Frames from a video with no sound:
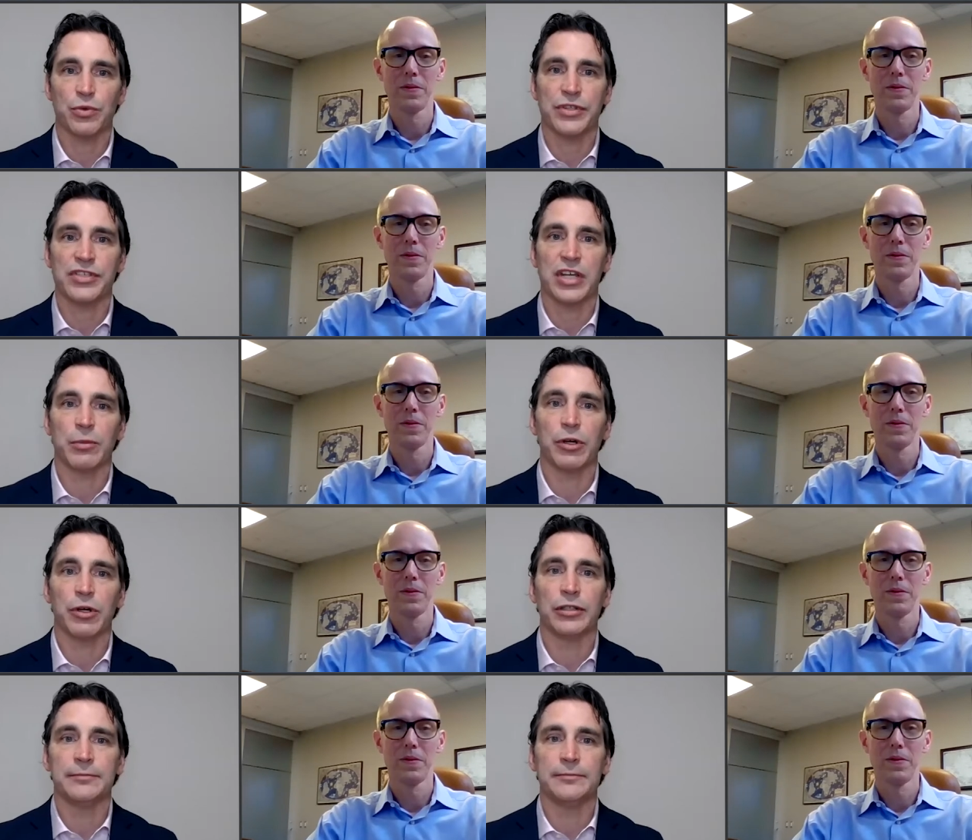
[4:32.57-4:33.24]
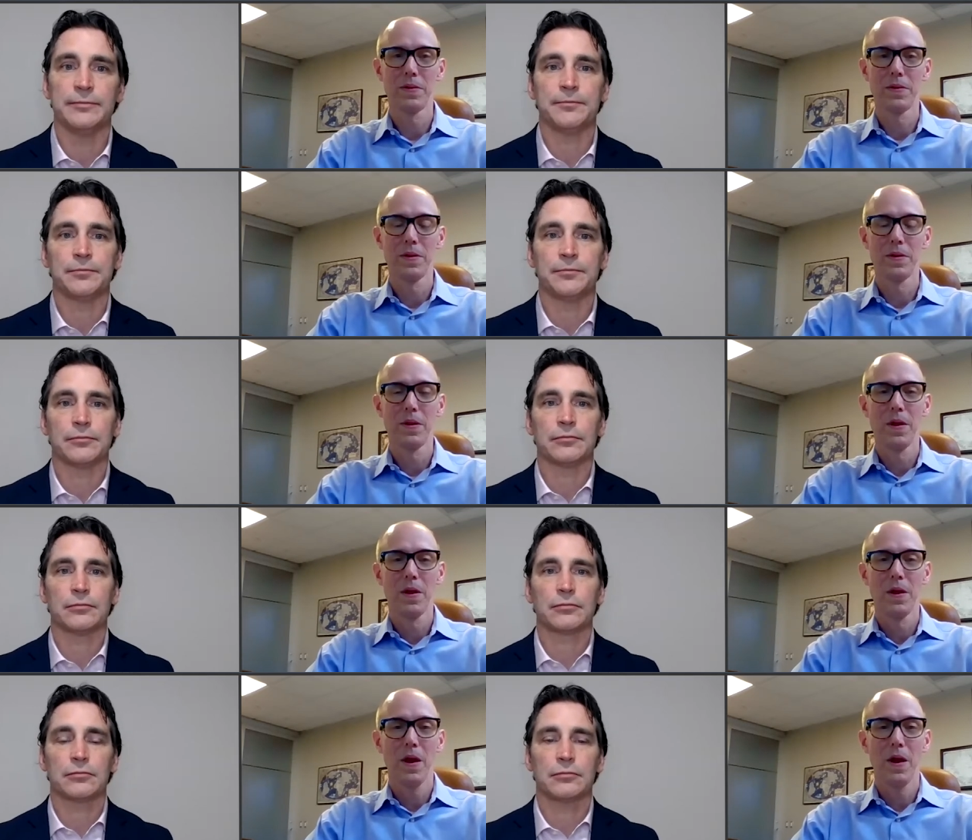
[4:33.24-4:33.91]
Speaker 1: with Sabre?
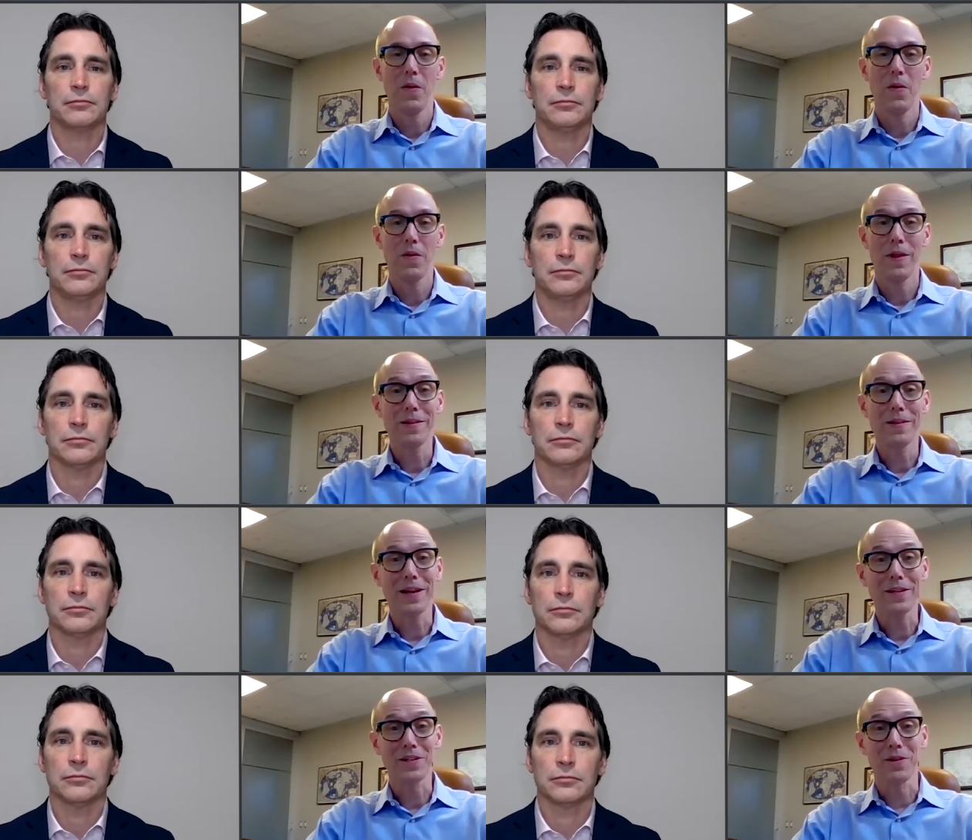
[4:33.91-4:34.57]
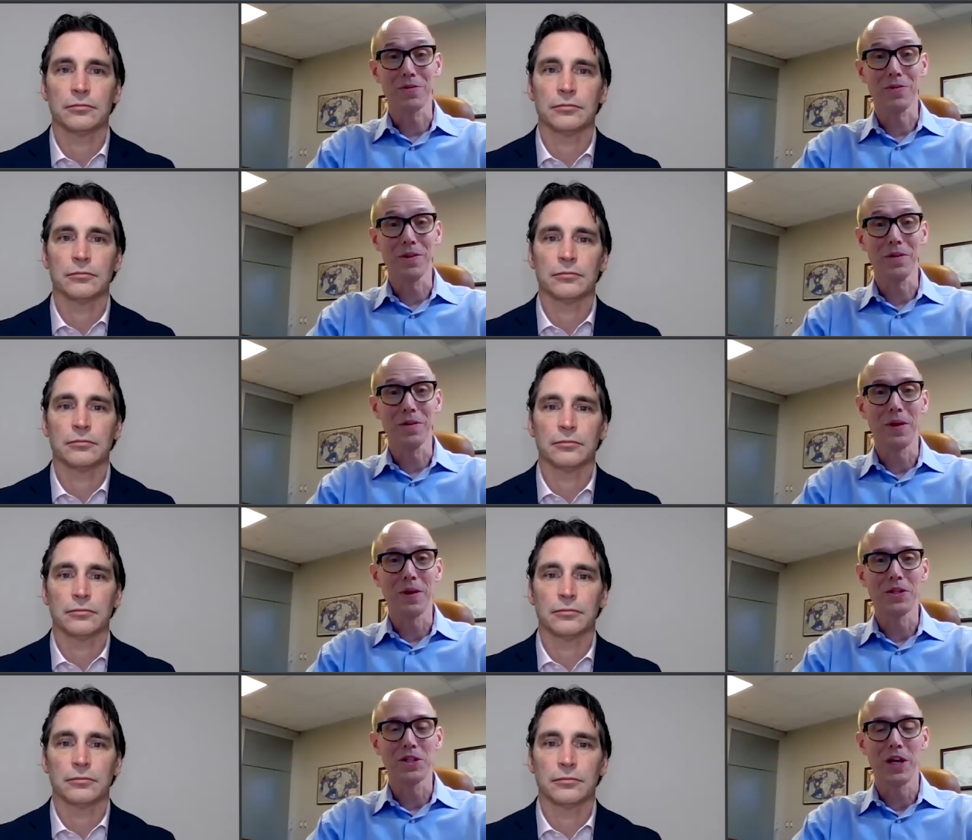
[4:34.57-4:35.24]
Speaker 2: Oh, that's actually a really
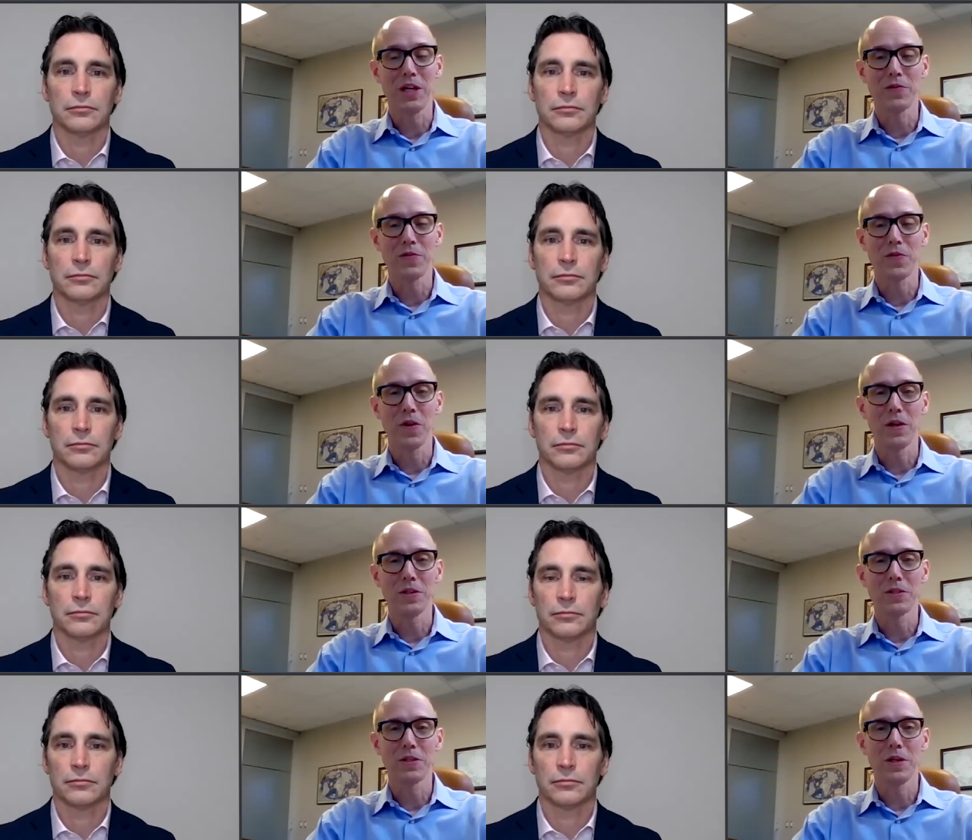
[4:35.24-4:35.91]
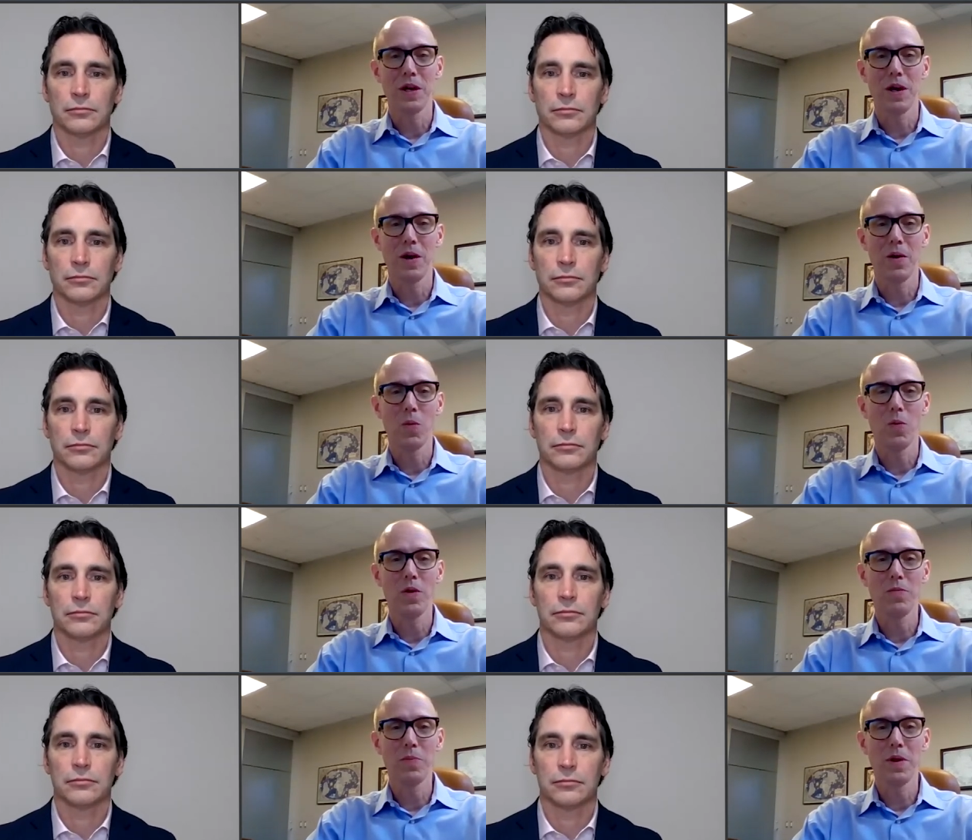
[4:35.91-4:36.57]
big change for us. Uh,
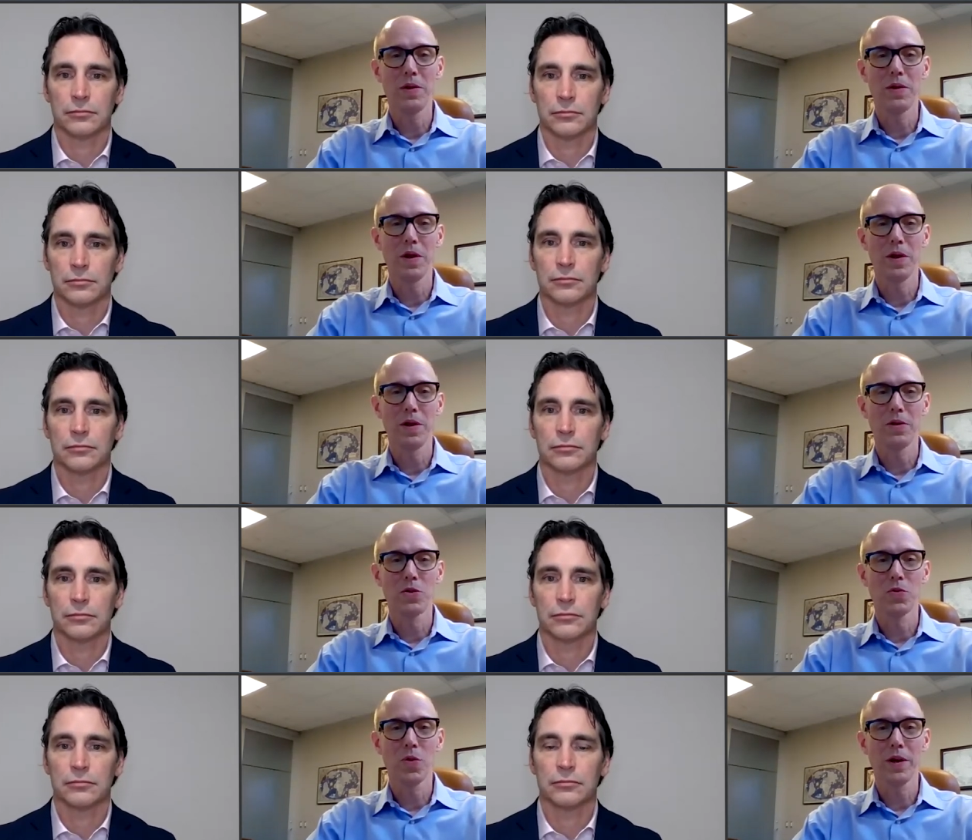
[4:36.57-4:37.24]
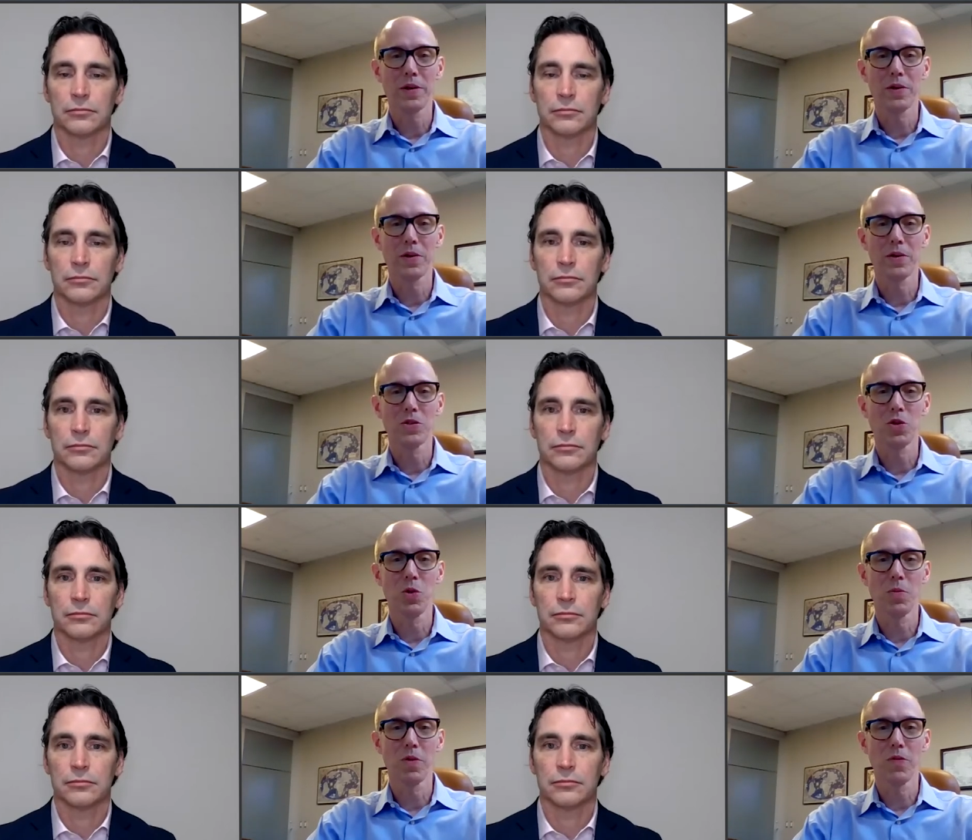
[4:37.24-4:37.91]
we've been direct to
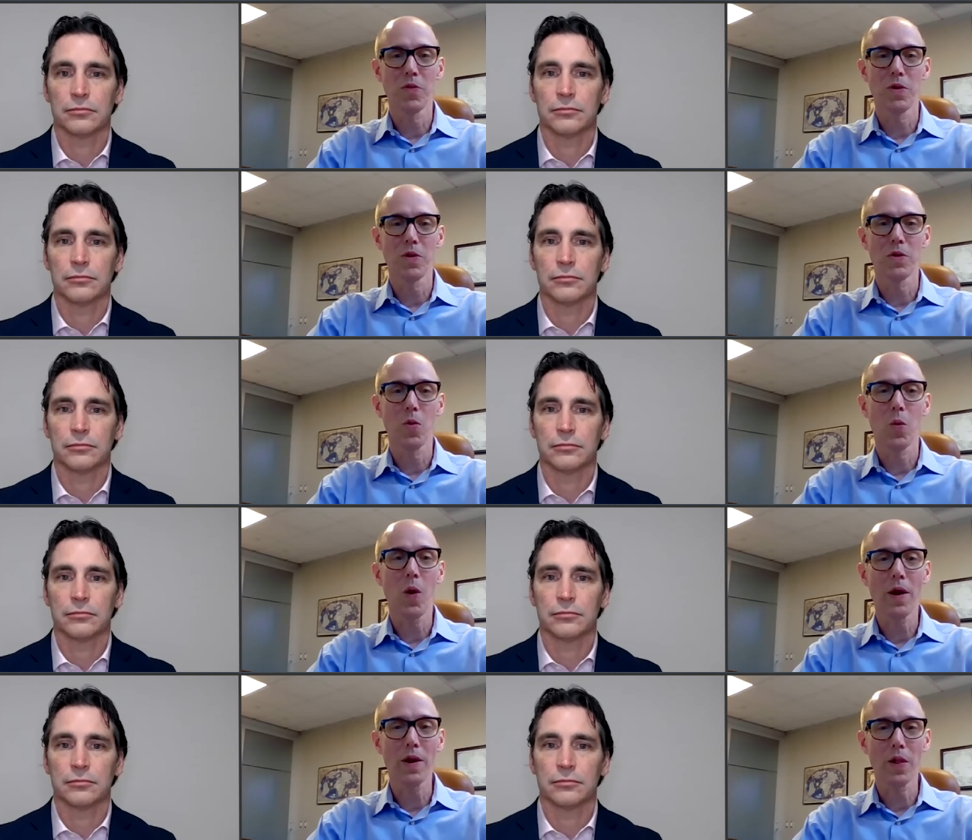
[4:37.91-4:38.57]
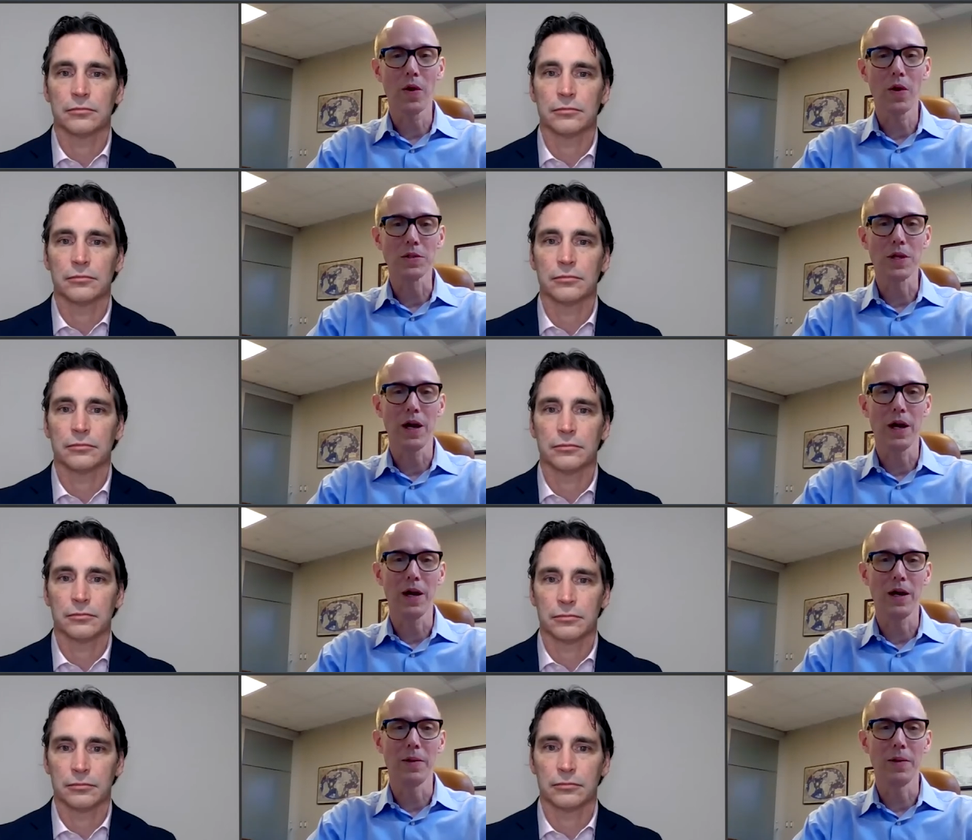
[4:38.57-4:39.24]
consumer for quite a long
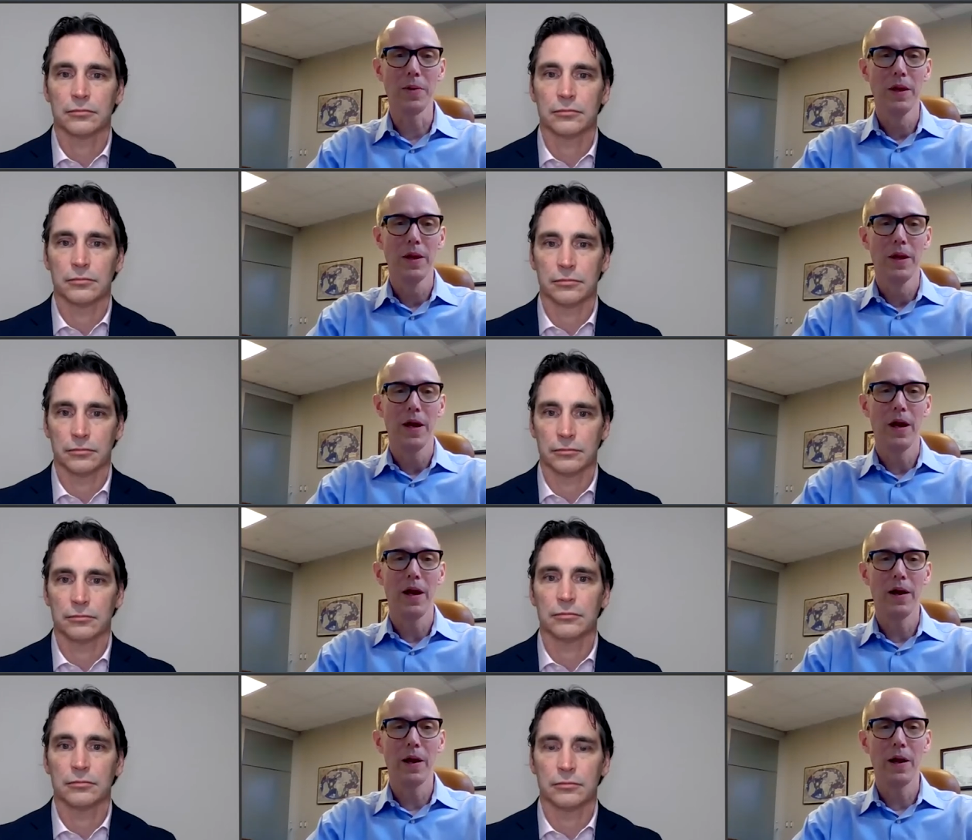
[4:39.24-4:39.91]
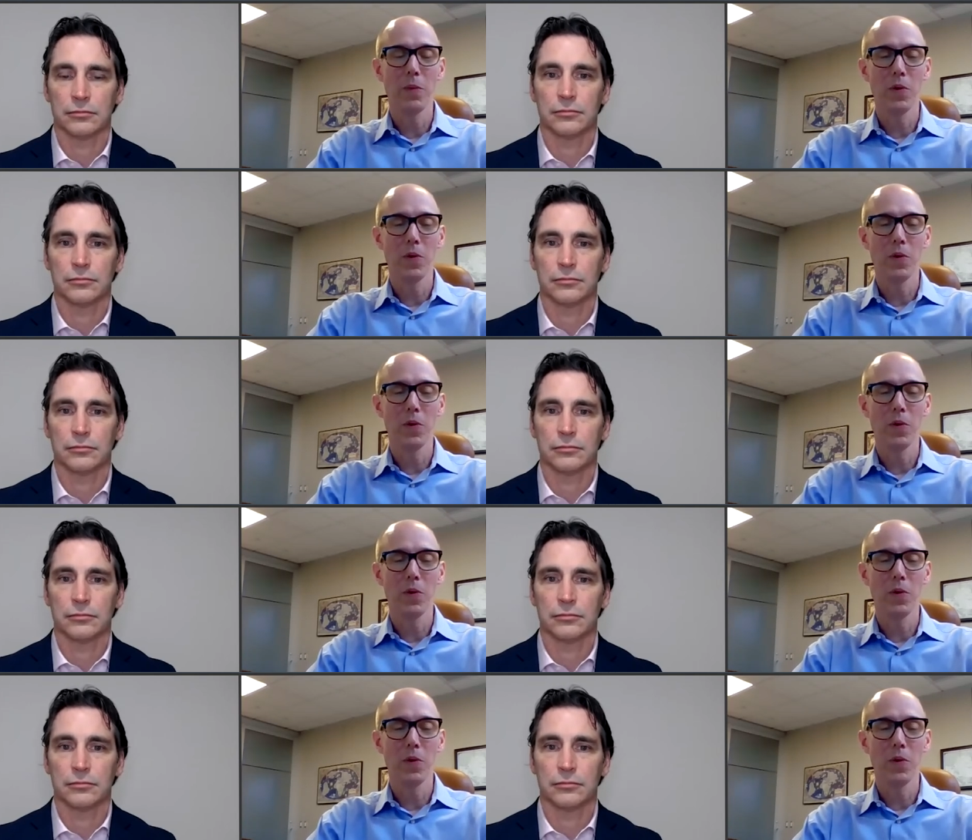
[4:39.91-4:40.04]
time, uh,